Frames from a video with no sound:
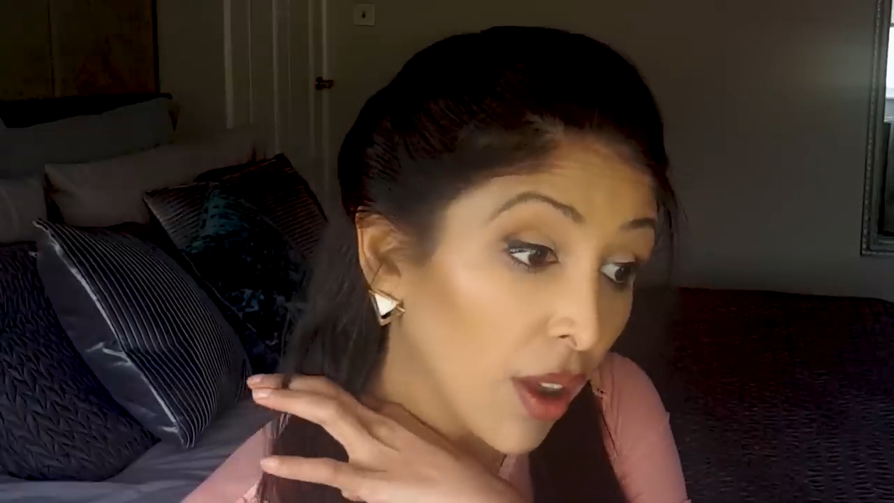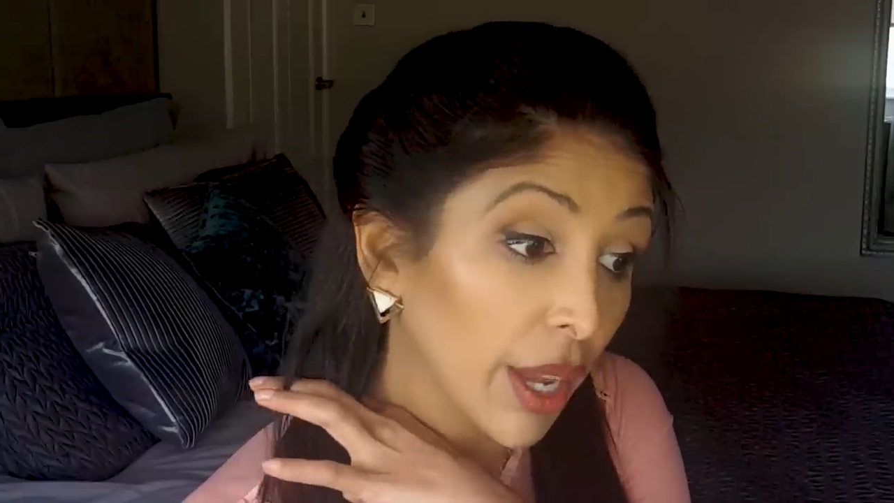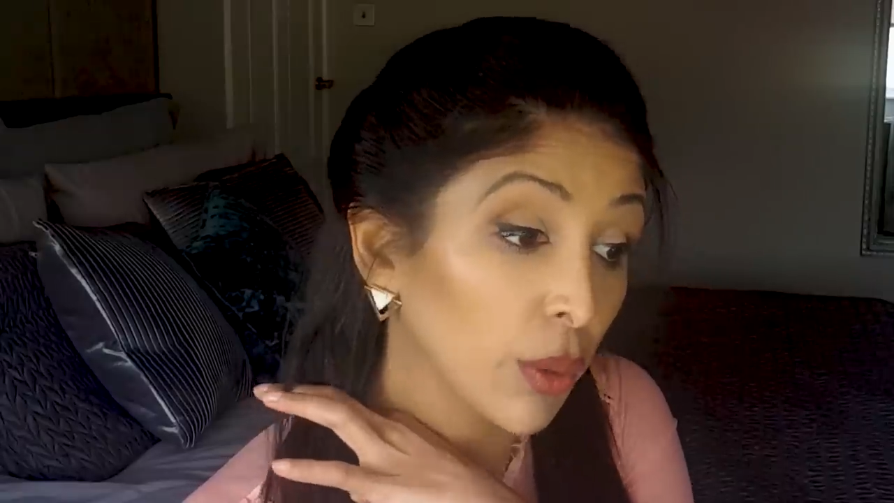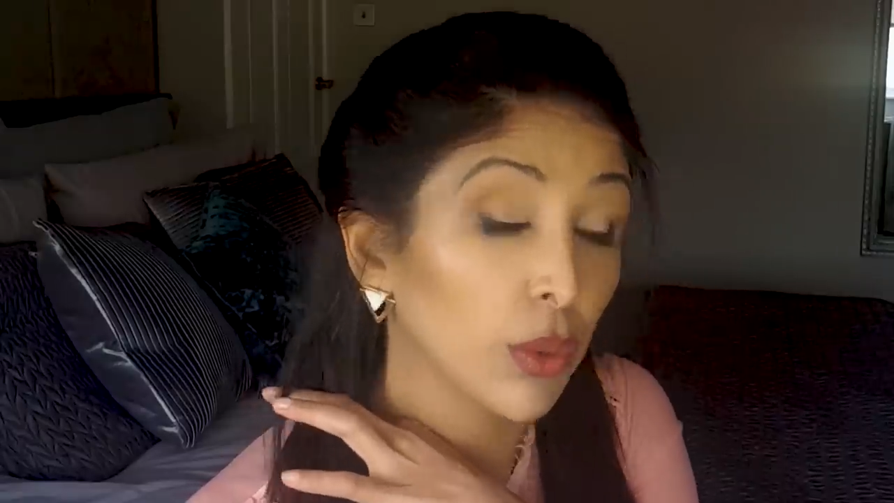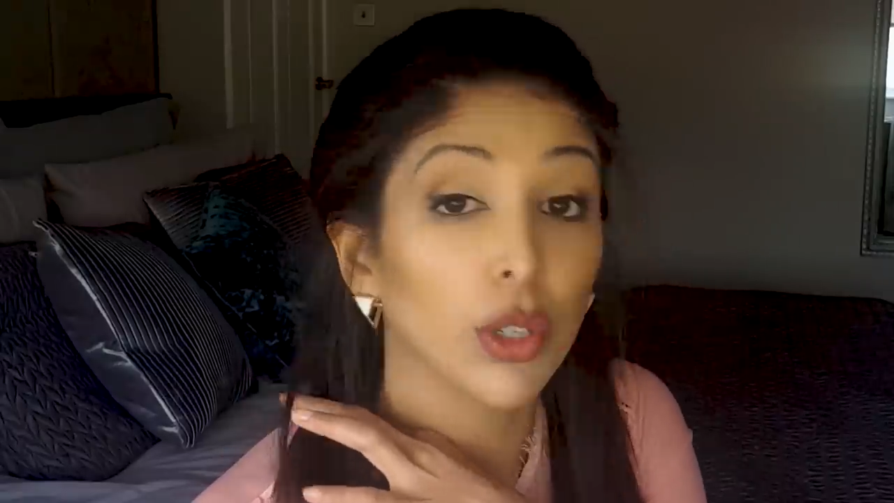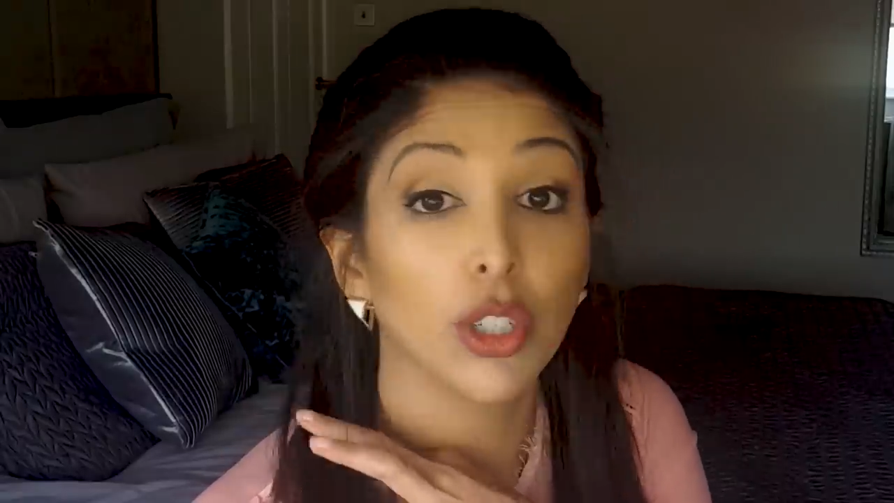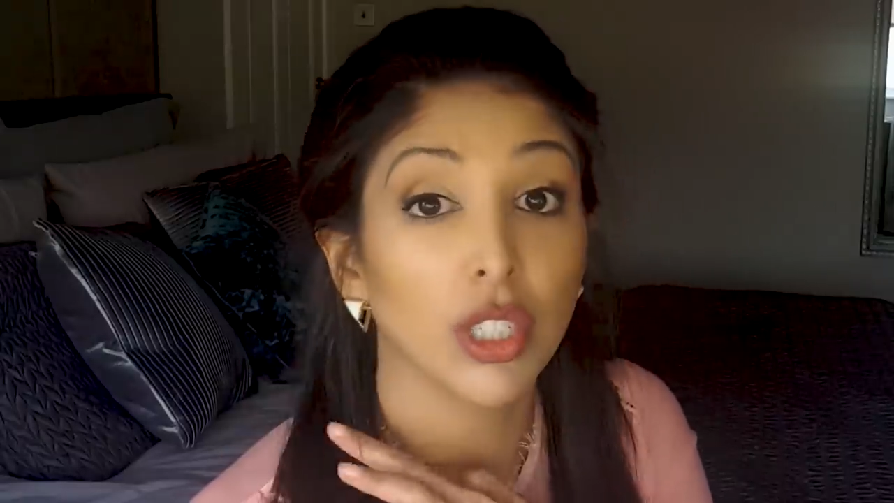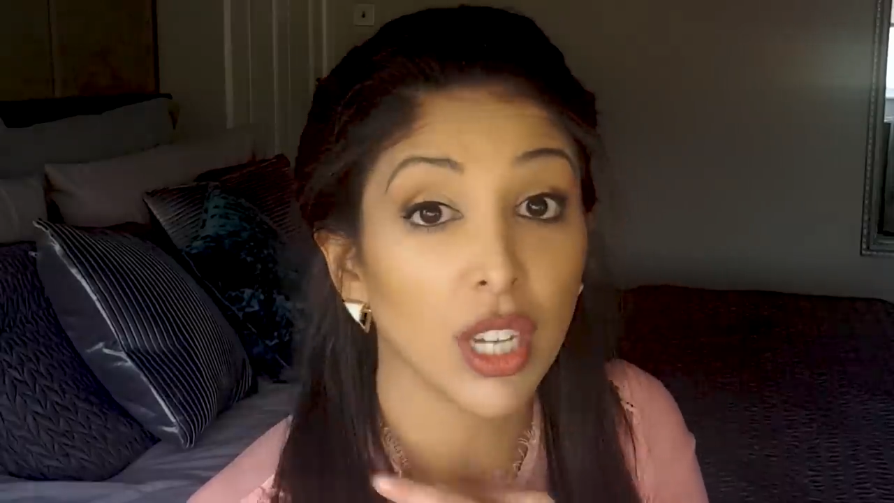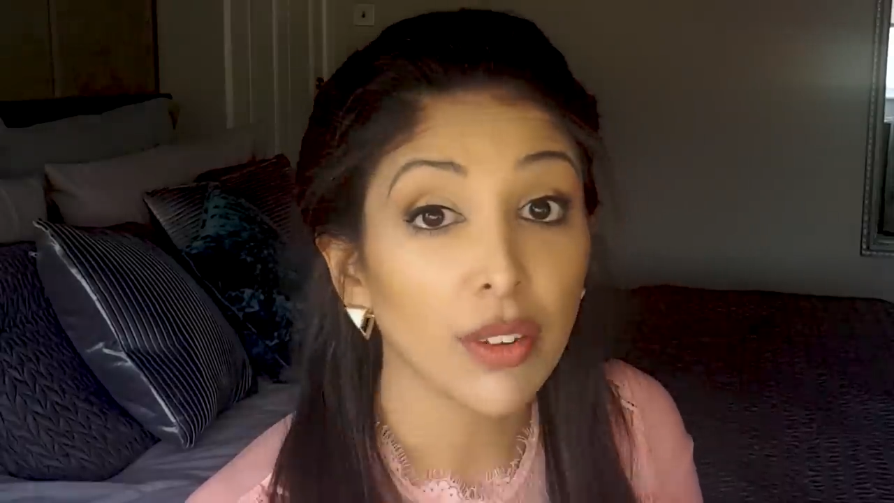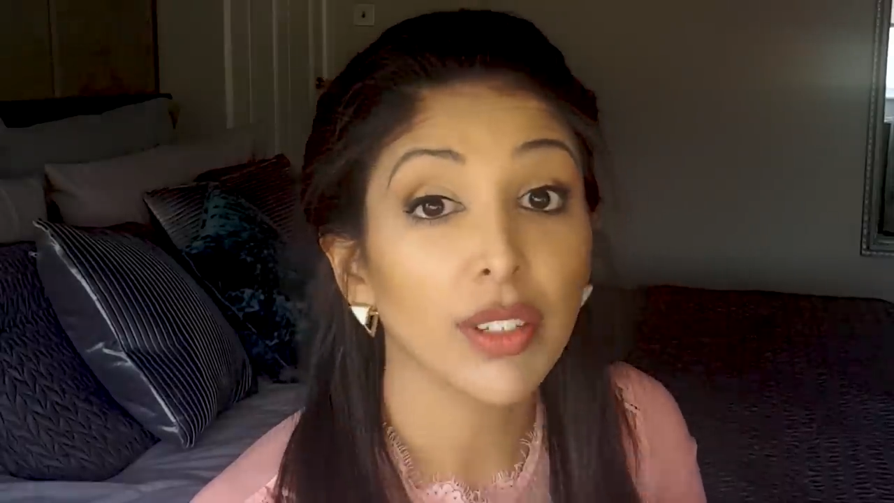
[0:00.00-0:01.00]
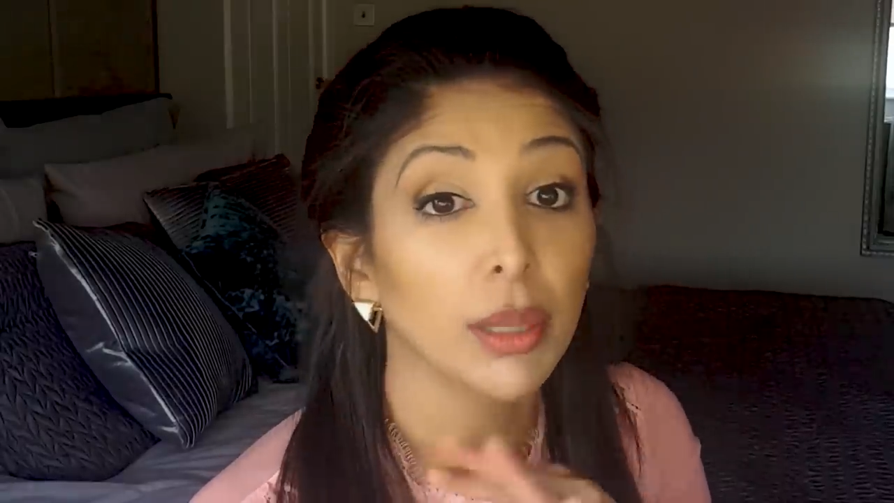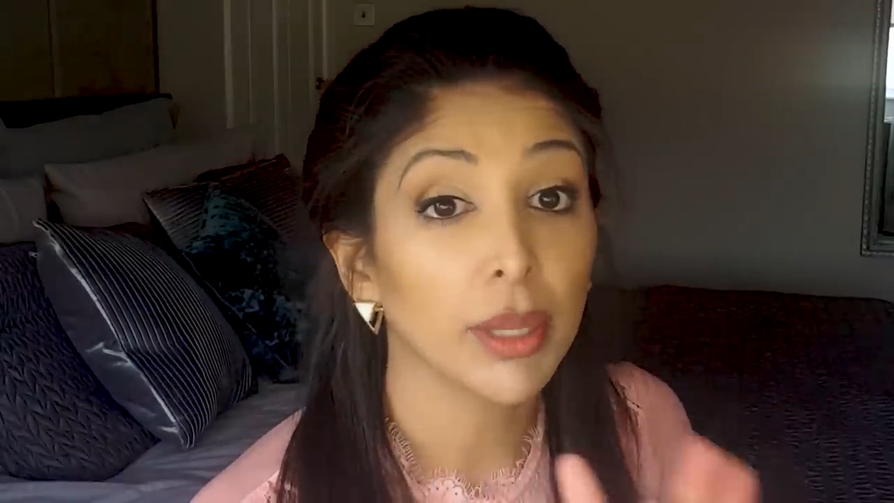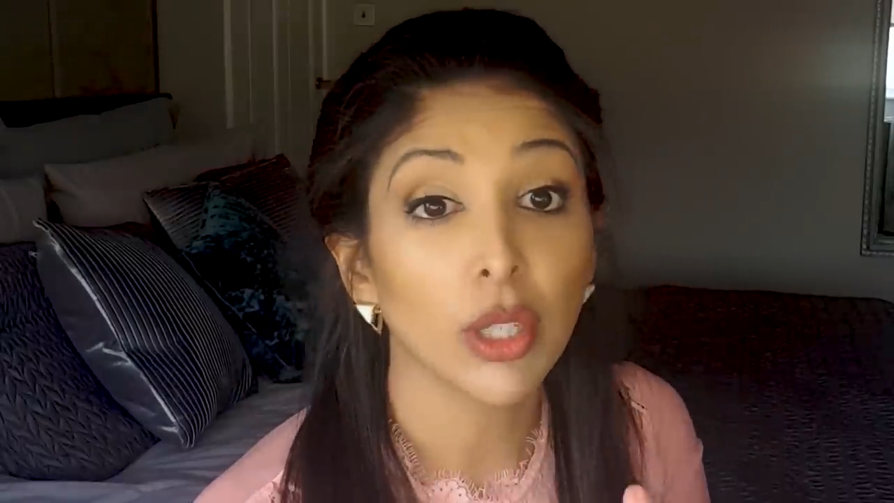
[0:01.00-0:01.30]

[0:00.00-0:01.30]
I would definitely be